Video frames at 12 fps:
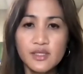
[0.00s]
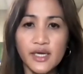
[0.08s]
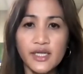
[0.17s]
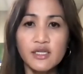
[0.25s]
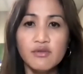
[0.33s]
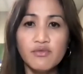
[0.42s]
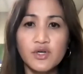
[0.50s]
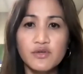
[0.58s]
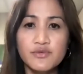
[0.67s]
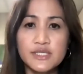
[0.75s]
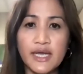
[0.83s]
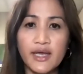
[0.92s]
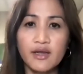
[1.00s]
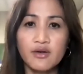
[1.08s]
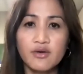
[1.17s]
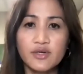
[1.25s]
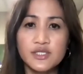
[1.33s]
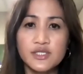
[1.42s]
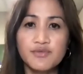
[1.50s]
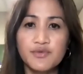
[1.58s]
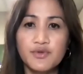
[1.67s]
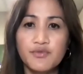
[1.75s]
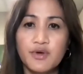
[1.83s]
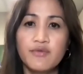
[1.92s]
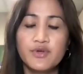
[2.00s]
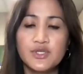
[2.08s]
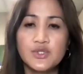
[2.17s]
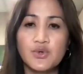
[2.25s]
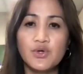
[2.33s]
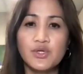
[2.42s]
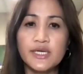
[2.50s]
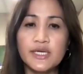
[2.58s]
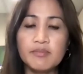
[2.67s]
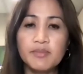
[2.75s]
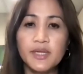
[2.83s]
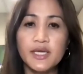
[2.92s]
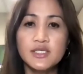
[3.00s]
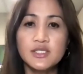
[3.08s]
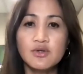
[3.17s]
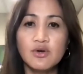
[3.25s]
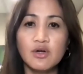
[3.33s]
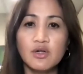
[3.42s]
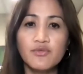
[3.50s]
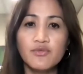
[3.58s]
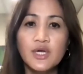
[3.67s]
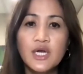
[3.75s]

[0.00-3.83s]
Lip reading: and involves the ankle. He's 55 years old and plays golf.